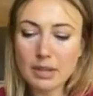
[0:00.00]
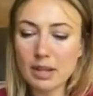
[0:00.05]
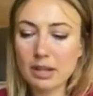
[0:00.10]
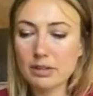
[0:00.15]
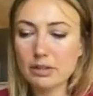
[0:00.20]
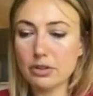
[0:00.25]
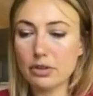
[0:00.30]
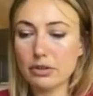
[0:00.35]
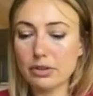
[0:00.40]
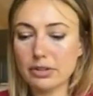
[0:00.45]

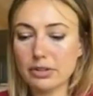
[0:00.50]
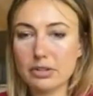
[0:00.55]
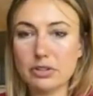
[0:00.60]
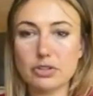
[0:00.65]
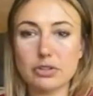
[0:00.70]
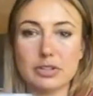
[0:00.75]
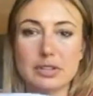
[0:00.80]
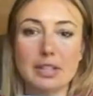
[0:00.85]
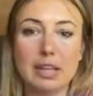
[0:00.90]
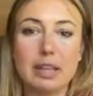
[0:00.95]
So this is
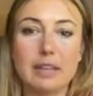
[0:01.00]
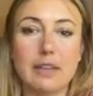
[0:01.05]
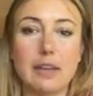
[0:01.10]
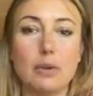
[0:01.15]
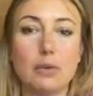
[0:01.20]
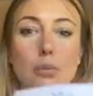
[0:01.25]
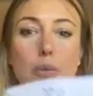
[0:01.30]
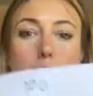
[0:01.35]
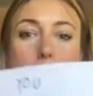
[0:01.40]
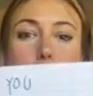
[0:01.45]
just saying, like,
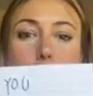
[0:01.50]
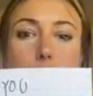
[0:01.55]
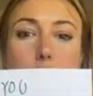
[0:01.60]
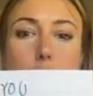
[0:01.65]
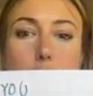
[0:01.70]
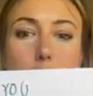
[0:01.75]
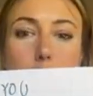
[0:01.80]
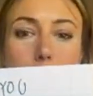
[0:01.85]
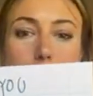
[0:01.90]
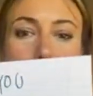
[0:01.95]
when you
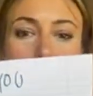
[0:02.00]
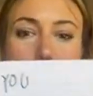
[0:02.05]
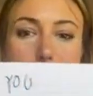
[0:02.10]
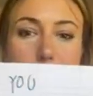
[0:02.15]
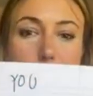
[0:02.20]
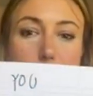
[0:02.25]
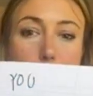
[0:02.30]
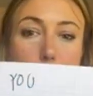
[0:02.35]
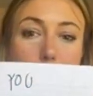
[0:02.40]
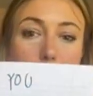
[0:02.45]
notice
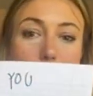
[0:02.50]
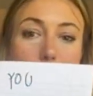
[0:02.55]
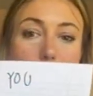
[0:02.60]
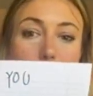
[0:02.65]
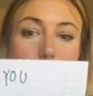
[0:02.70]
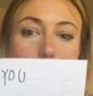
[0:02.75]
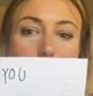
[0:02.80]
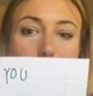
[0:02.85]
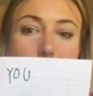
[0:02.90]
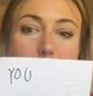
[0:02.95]
that you are
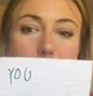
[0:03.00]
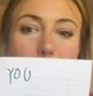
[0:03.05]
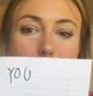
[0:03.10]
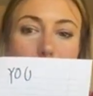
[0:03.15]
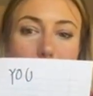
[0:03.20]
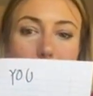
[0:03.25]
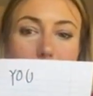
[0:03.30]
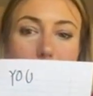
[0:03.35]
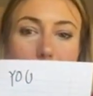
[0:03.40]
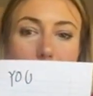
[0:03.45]
outside of the
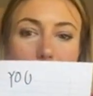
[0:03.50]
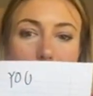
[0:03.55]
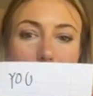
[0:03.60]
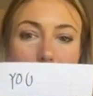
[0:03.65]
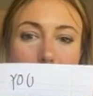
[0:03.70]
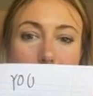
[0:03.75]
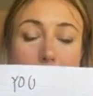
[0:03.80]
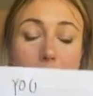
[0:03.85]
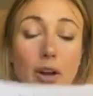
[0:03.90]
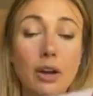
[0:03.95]
here and
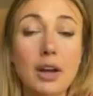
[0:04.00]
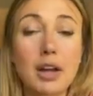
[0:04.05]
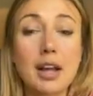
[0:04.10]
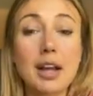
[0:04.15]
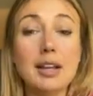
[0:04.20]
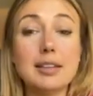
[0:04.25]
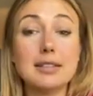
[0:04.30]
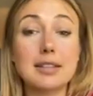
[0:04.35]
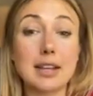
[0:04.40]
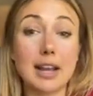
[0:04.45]
now,
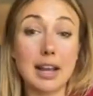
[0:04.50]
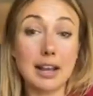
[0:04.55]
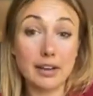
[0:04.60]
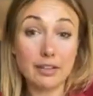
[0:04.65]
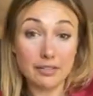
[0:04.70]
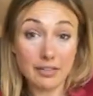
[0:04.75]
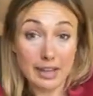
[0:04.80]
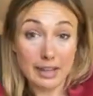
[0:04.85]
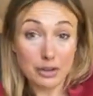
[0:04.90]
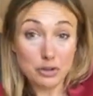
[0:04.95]
to kind
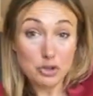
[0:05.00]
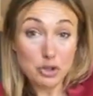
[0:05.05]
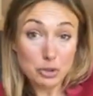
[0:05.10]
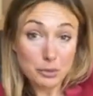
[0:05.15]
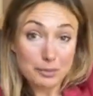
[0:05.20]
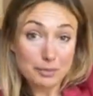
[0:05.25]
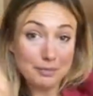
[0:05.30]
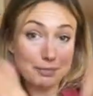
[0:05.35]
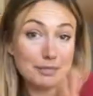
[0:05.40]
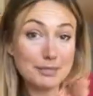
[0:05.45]
of like
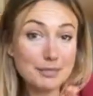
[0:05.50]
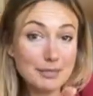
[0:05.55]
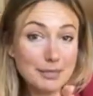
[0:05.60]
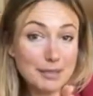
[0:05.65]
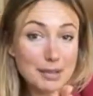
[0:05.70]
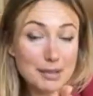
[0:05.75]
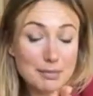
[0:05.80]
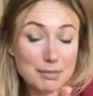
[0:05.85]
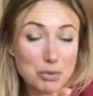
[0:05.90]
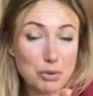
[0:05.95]

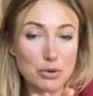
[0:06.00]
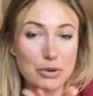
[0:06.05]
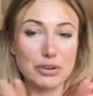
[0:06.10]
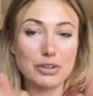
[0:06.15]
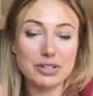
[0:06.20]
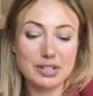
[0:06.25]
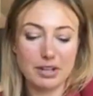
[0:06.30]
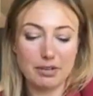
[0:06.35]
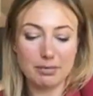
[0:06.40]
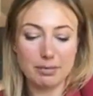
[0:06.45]
pull
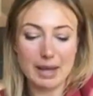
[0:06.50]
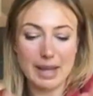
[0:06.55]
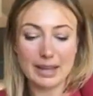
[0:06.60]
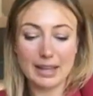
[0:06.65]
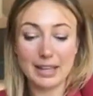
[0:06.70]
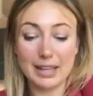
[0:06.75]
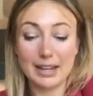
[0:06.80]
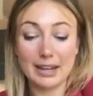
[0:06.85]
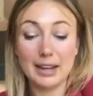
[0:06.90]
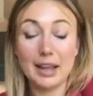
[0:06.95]
yourself back
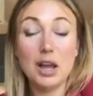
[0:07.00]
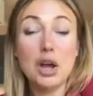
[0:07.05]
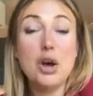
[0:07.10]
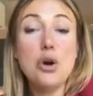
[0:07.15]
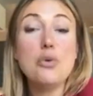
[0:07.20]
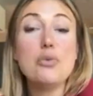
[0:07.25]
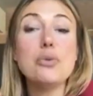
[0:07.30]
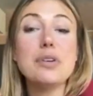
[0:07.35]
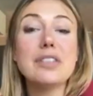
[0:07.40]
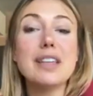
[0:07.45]
in
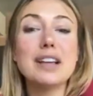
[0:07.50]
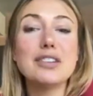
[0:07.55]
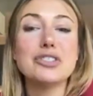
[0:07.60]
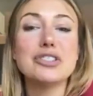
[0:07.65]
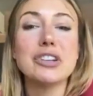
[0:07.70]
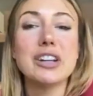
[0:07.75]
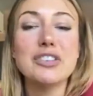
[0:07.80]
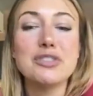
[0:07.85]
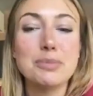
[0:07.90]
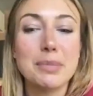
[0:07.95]
without
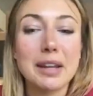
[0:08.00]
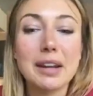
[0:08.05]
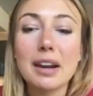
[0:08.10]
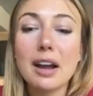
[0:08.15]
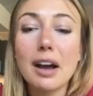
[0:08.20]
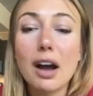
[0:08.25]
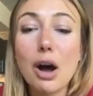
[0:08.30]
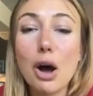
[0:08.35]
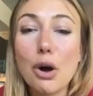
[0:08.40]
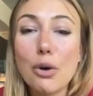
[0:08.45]
judgment.
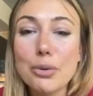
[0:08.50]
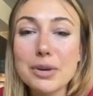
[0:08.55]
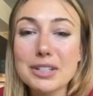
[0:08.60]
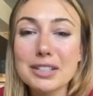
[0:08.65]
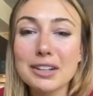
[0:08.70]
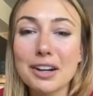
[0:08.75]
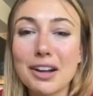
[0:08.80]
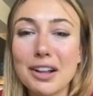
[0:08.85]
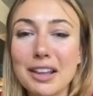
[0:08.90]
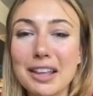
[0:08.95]
Always
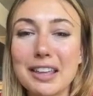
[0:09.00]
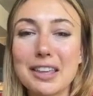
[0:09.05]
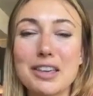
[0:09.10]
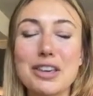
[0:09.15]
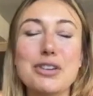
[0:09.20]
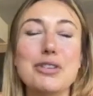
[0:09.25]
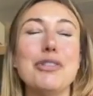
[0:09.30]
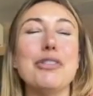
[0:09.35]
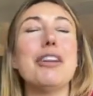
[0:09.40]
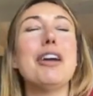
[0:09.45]
call it
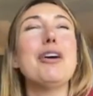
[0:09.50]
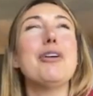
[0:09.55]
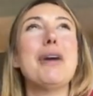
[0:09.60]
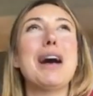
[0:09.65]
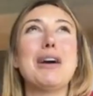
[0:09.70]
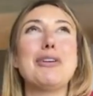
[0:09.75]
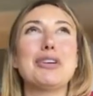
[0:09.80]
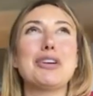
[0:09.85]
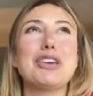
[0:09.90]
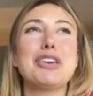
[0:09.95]
cute. Oh,
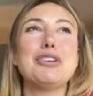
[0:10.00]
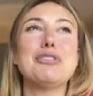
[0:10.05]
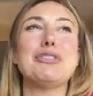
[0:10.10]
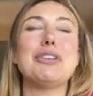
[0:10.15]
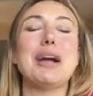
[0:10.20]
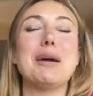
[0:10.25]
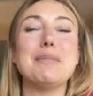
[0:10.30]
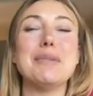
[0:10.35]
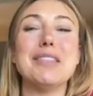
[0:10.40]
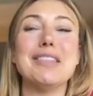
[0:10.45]
how cute.
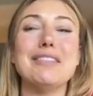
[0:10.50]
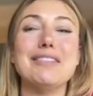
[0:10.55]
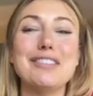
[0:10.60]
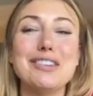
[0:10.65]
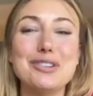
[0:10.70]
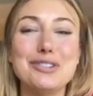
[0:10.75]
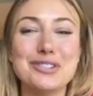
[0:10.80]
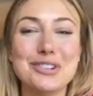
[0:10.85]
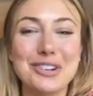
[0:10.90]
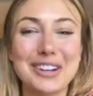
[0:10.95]
I'm in the
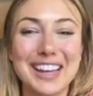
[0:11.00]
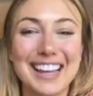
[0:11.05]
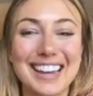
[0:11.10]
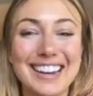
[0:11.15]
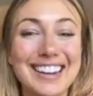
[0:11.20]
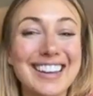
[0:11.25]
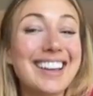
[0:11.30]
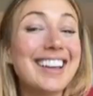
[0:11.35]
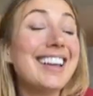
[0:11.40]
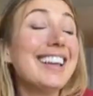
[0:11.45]
future again.
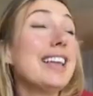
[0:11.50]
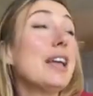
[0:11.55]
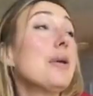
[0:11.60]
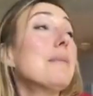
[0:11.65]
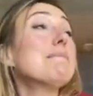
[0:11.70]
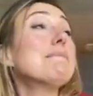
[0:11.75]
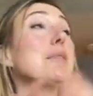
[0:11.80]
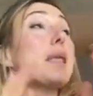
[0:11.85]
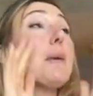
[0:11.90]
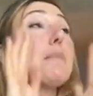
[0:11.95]

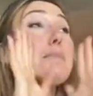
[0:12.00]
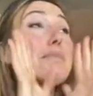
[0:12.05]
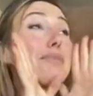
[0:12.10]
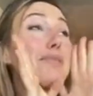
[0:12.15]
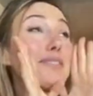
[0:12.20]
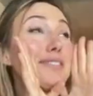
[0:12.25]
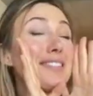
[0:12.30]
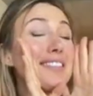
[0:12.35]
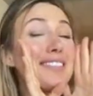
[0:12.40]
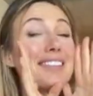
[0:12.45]

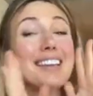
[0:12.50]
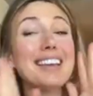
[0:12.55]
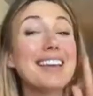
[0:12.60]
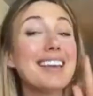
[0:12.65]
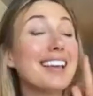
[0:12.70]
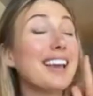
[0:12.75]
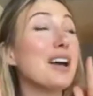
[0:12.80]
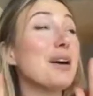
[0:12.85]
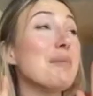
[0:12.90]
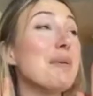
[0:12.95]
Psst,
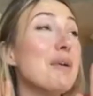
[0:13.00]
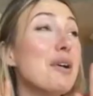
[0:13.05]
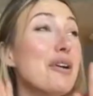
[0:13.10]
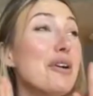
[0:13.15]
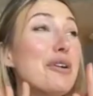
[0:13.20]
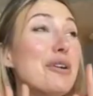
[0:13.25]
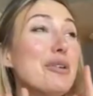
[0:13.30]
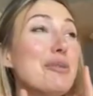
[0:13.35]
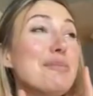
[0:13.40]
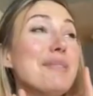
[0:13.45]
come
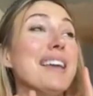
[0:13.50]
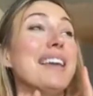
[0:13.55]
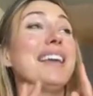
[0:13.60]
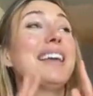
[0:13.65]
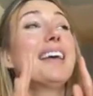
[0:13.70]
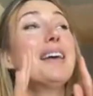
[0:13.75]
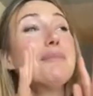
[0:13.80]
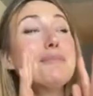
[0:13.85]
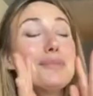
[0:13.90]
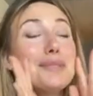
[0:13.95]
home, like,
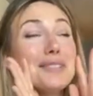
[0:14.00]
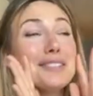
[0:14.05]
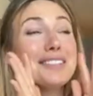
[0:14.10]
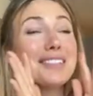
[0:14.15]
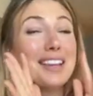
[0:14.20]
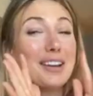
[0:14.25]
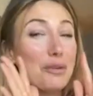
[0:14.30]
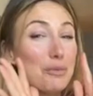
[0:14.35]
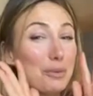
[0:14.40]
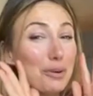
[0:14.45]
psst,
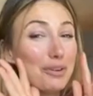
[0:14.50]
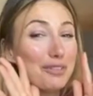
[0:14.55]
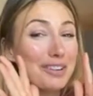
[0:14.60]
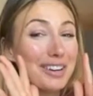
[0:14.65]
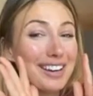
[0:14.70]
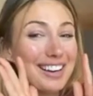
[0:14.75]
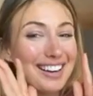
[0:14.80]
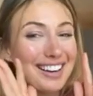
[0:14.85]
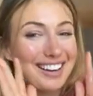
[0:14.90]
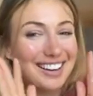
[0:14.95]
we're over
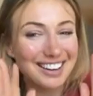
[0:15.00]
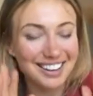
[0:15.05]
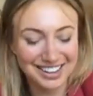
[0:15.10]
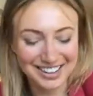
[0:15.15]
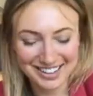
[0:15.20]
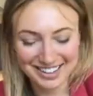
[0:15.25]
here.